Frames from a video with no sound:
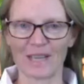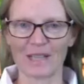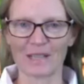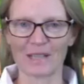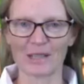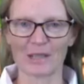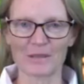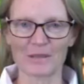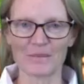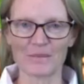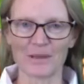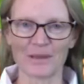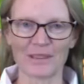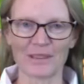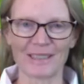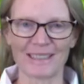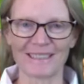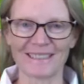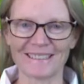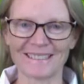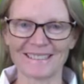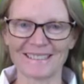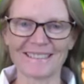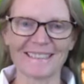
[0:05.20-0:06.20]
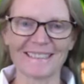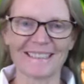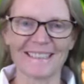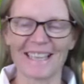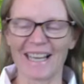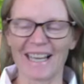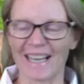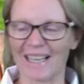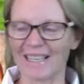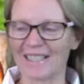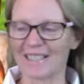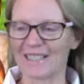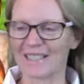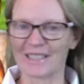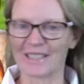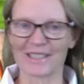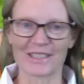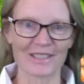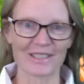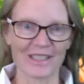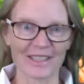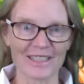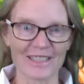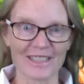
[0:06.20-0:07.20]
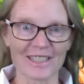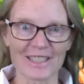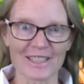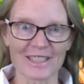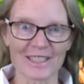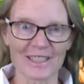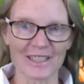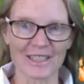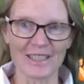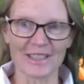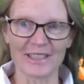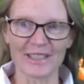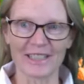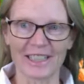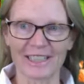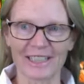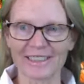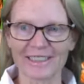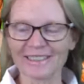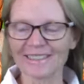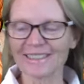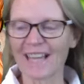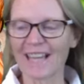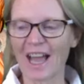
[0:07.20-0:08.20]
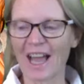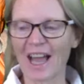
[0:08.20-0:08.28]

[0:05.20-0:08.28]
Good morning. It's nice to see you here.